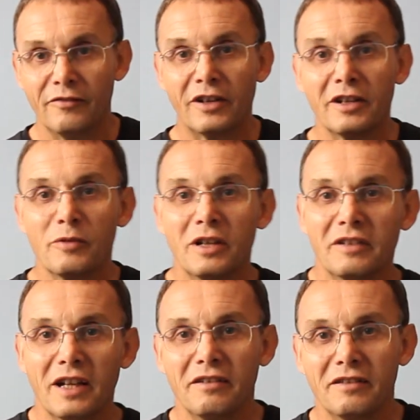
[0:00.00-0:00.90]
Very well
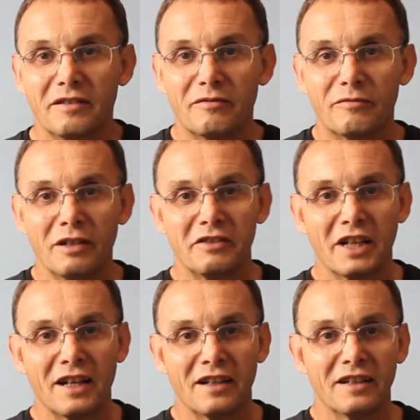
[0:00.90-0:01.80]
known roach
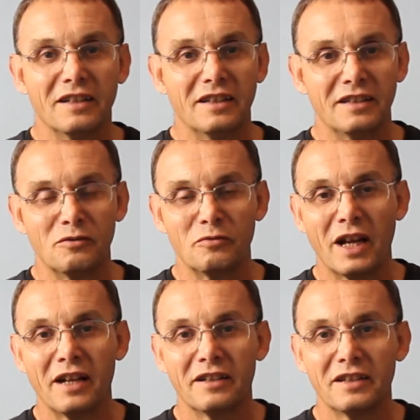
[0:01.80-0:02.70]
angler and
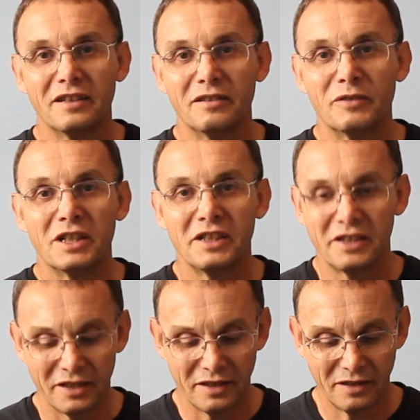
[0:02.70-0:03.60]
all-rounder and
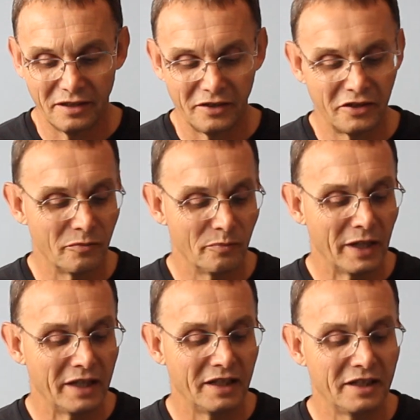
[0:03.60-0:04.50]
writer, John
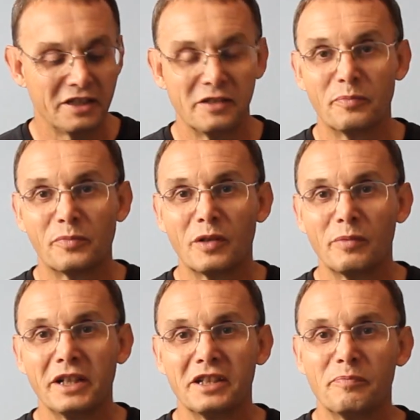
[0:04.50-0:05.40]
Bailey. This is
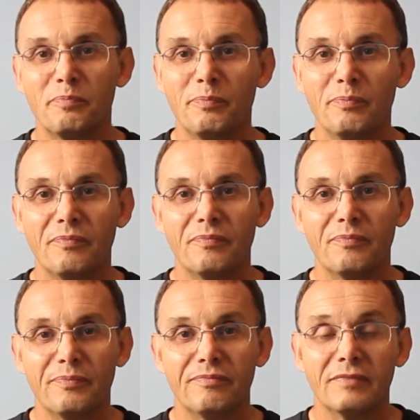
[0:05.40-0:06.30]
probably
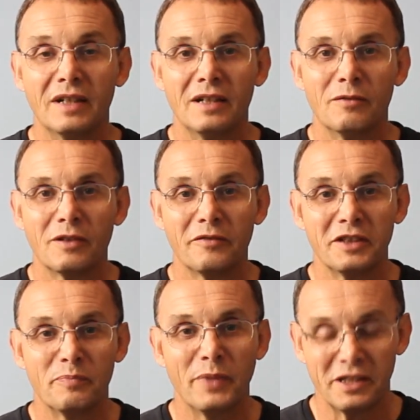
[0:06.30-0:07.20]
one of
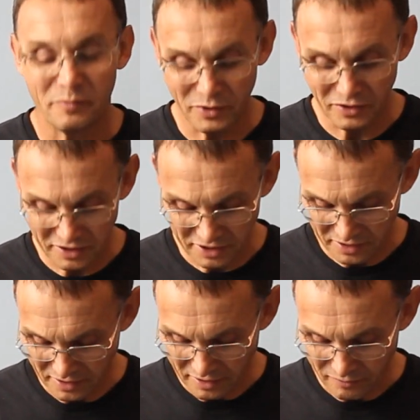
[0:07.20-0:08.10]
his best books,
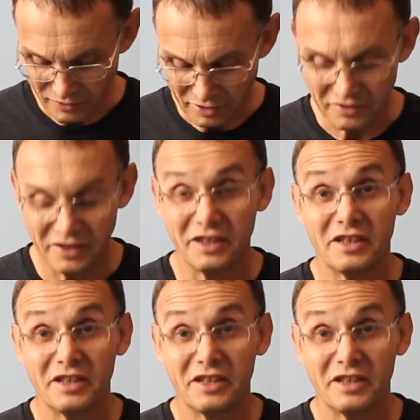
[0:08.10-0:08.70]
Roach the